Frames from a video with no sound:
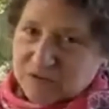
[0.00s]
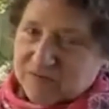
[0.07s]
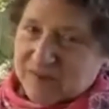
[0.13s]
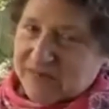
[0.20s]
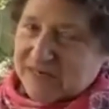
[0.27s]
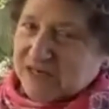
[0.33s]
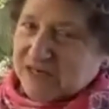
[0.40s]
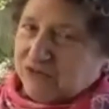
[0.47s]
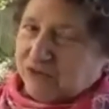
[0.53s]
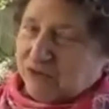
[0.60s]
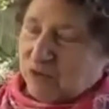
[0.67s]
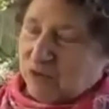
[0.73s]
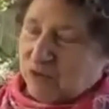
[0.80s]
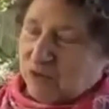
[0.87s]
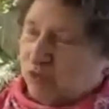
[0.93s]
We have many
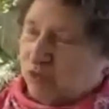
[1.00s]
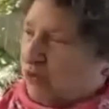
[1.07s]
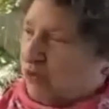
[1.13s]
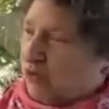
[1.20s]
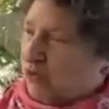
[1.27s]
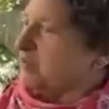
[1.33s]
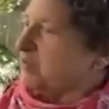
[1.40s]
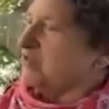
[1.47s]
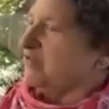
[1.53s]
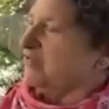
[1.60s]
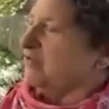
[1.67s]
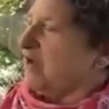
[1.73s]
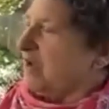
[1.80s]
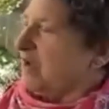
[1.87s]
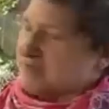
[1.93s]
different rooms with different
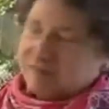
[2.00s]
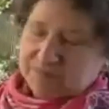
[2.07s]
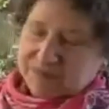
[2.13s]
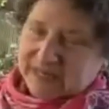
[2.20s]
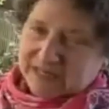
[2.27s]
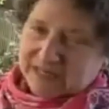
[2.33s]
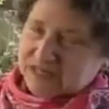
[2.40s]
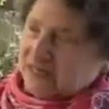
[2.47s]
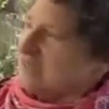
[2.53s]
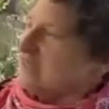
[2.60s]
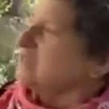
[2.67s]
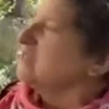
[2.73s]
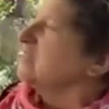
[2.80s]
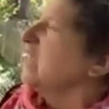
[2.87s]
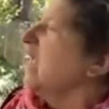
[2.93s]
types of
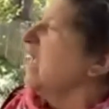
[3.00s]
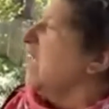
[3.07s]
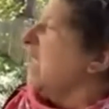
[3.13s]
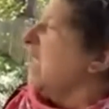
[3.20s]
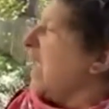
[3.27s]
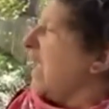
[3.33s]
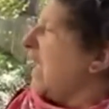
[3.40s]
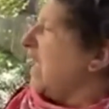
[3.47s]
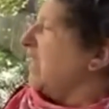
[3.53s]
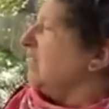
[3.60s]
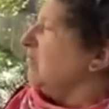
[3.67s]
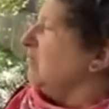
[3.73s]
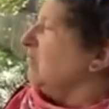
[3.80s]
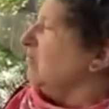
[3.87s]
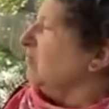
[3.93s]
plantings
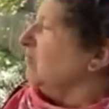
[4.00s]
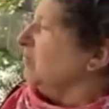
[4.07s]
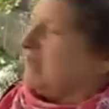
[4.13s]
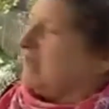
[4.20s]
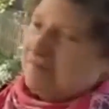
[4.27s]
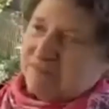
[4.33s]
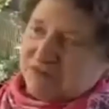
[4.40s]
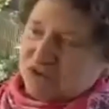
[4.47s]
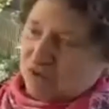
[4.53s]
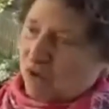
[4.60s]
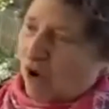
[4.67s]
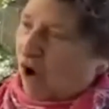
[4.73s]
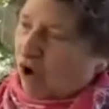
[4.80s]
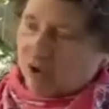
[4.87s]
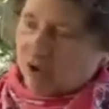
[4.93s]
and we do
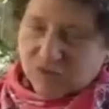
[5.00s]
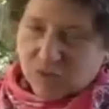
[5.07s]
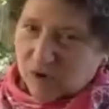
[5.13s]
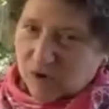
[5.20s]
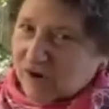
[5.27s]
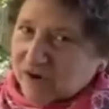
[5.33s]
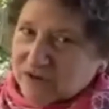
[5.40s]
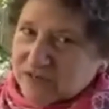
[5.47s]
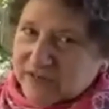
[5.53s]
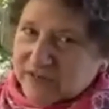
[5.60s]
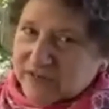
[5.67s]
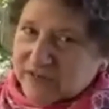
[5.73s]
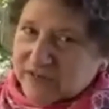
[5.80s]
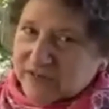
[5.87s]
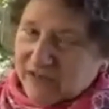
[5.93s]
all the work
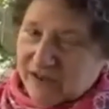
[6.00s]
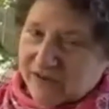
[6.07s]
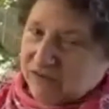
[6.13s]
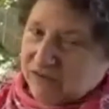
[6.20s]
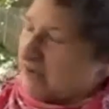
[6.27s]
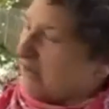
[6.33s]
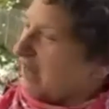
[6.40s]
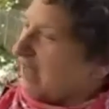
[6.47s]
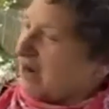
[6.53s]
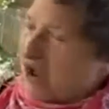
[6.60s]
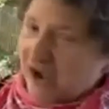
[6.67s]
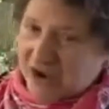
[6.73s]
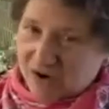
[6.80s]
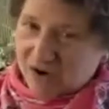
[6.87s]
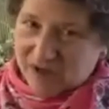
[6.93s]
ourselves. We do not
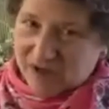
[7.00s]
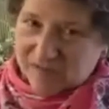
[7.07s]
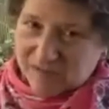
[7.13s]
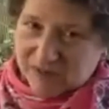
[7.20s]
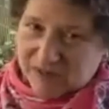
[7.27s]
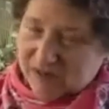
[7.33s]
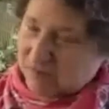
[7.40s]
hire anybody.